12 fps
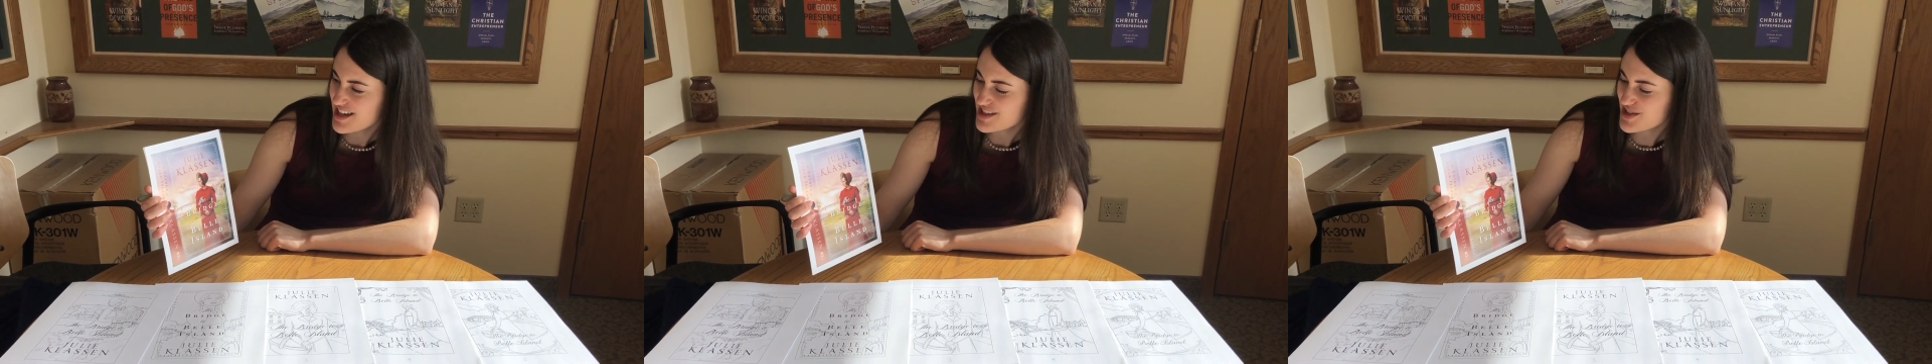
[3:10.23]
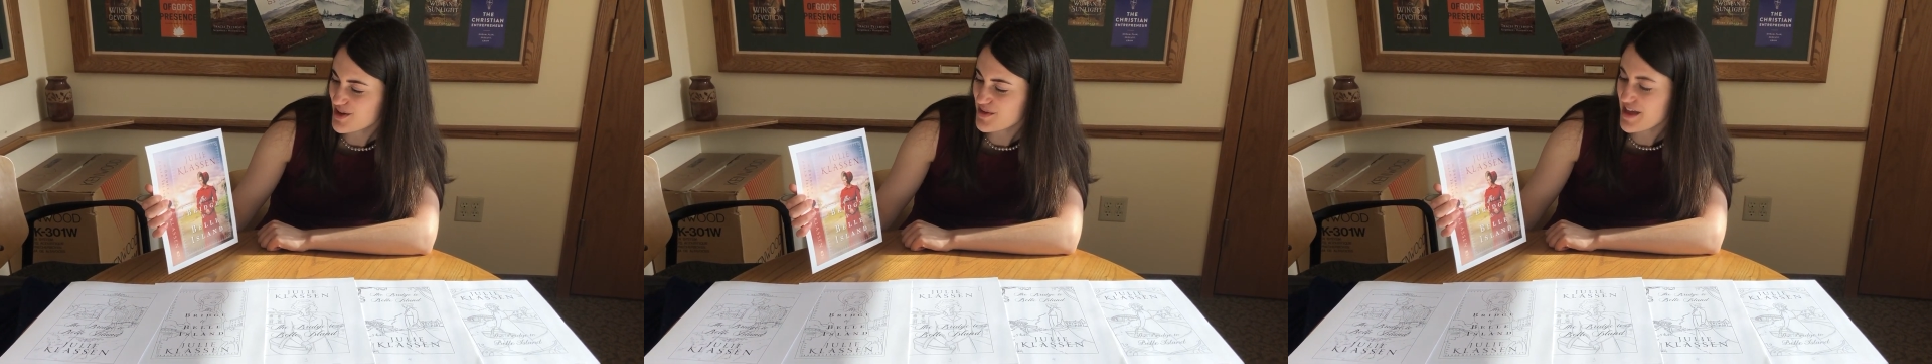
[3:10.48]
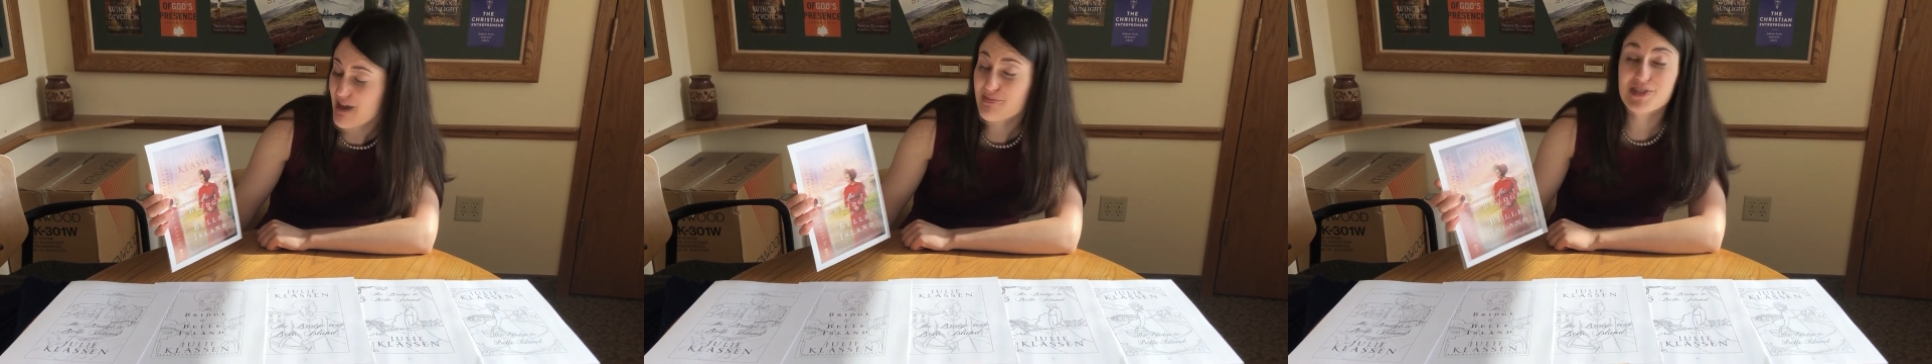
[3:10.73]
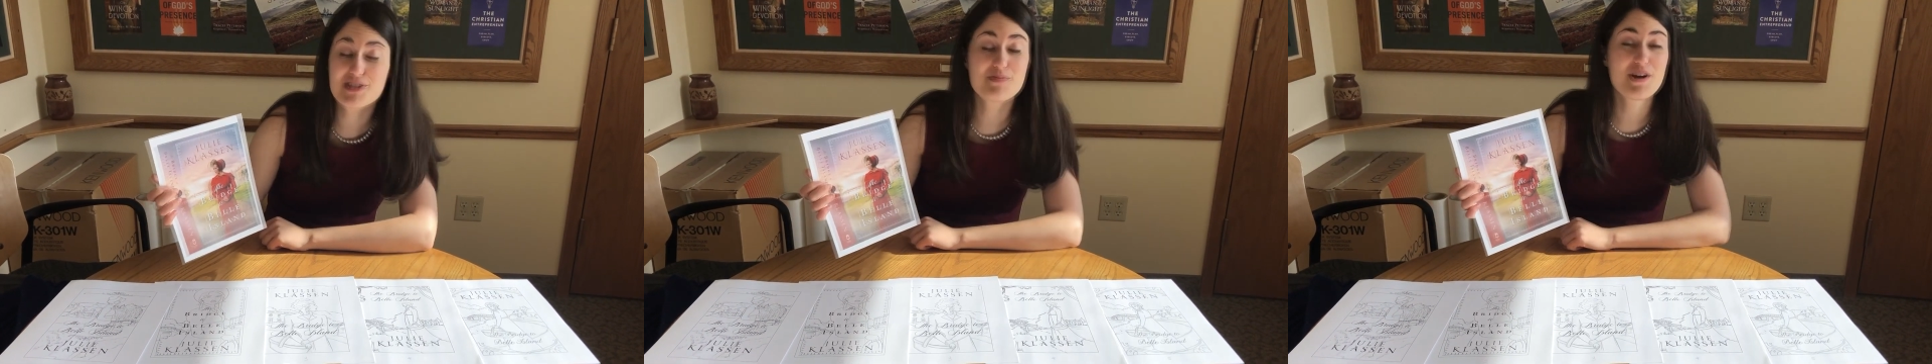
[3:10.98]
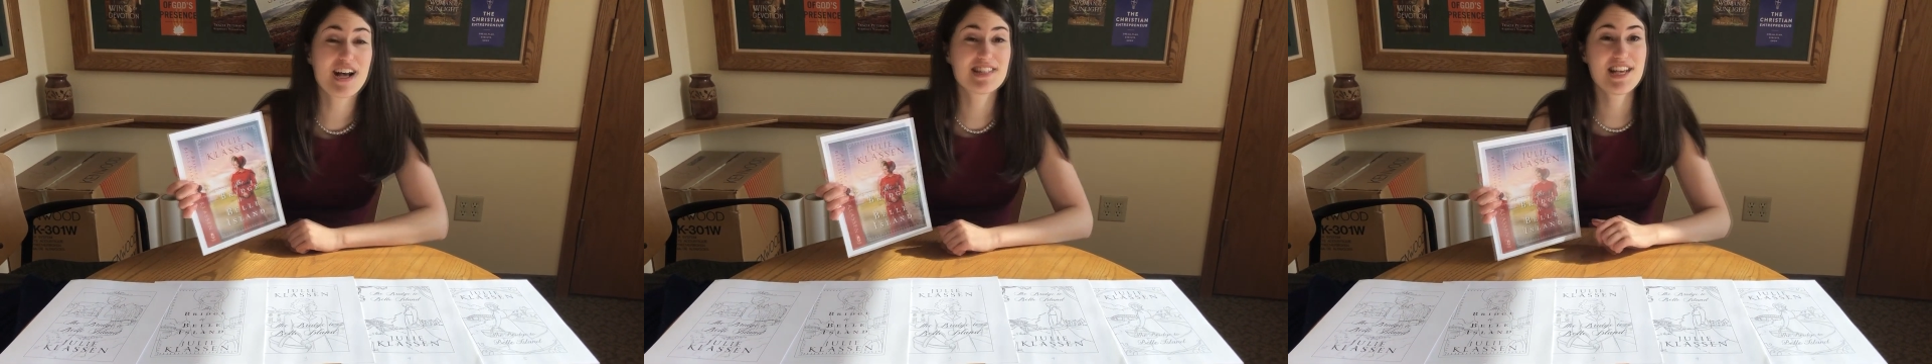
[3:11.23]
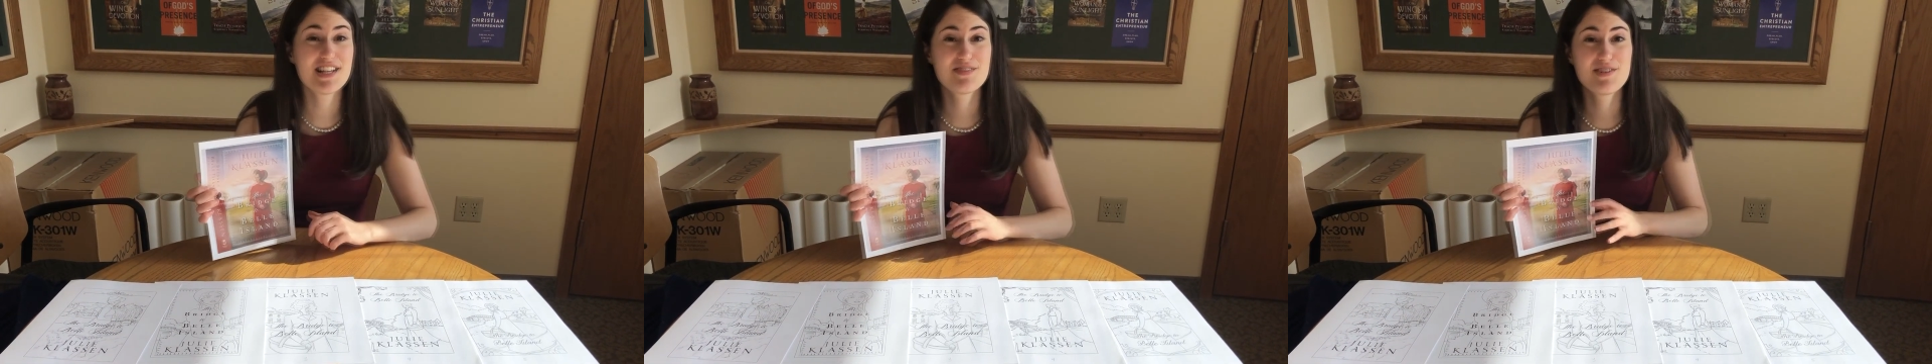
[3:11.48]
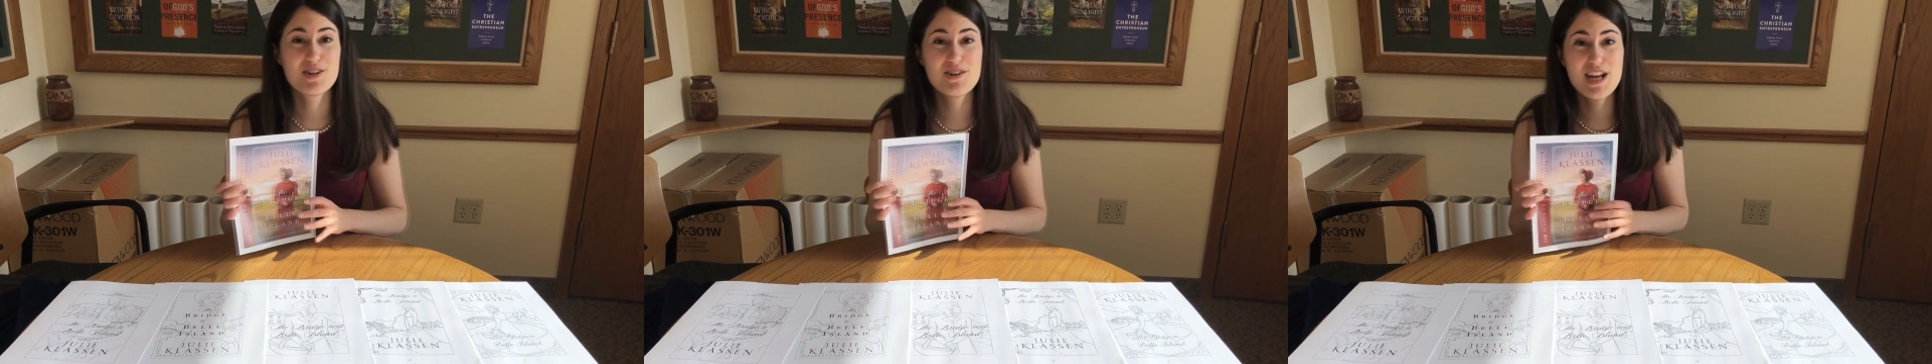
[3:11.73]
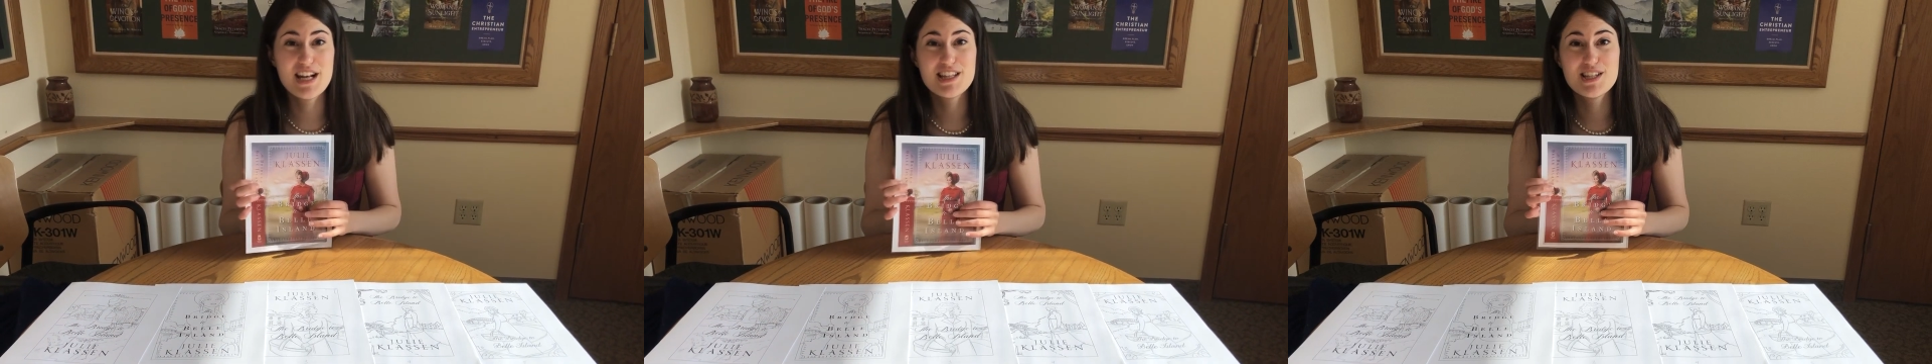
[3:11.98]
So that was the process for
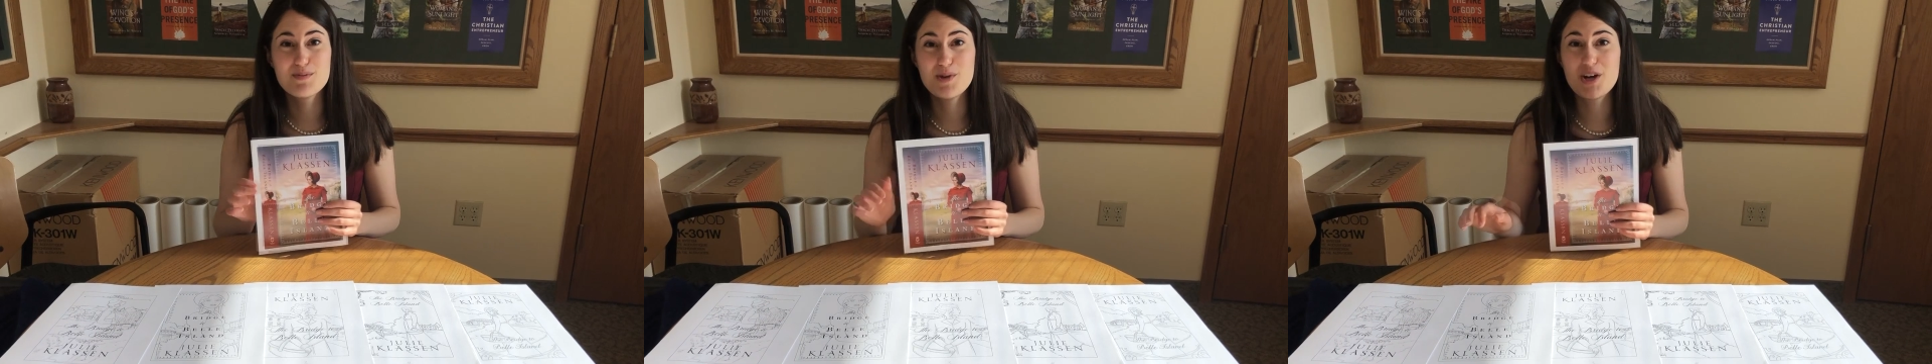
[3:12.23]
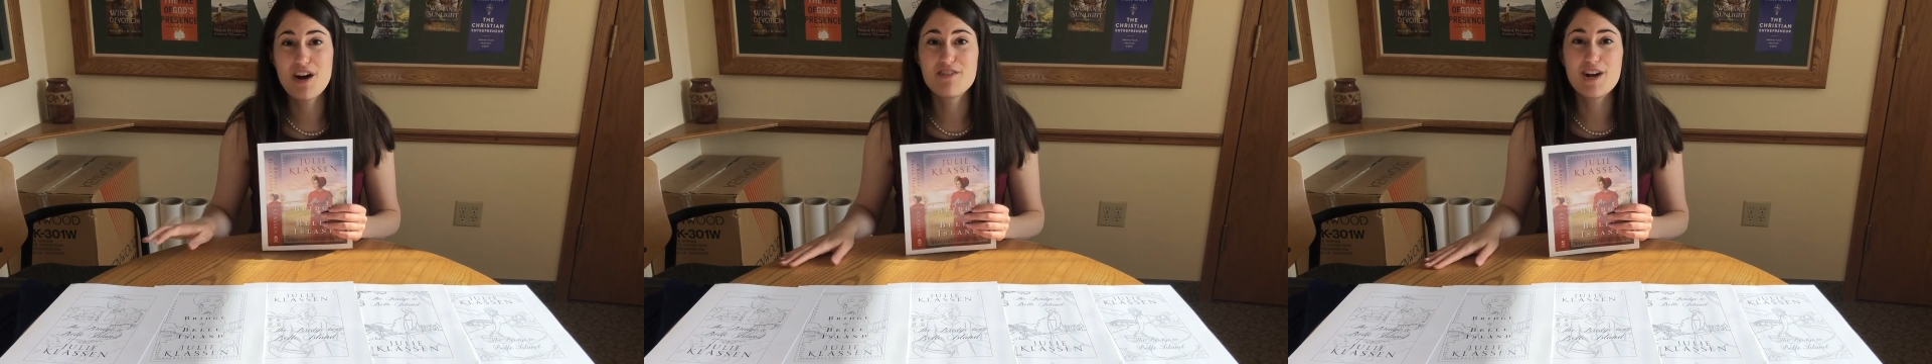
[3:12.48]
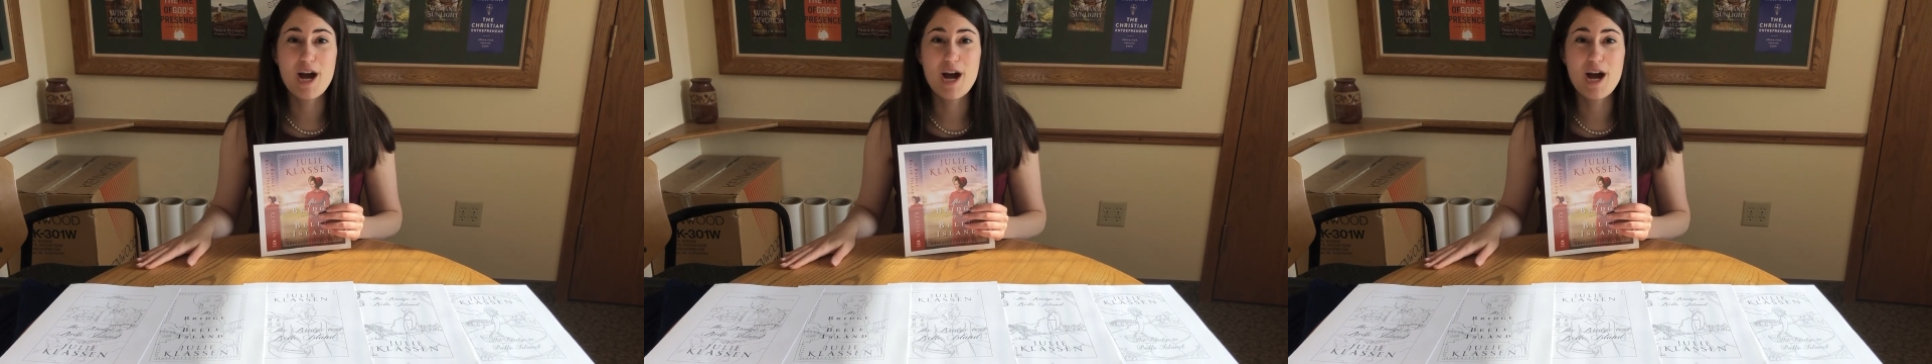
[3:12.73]
creating this book cover.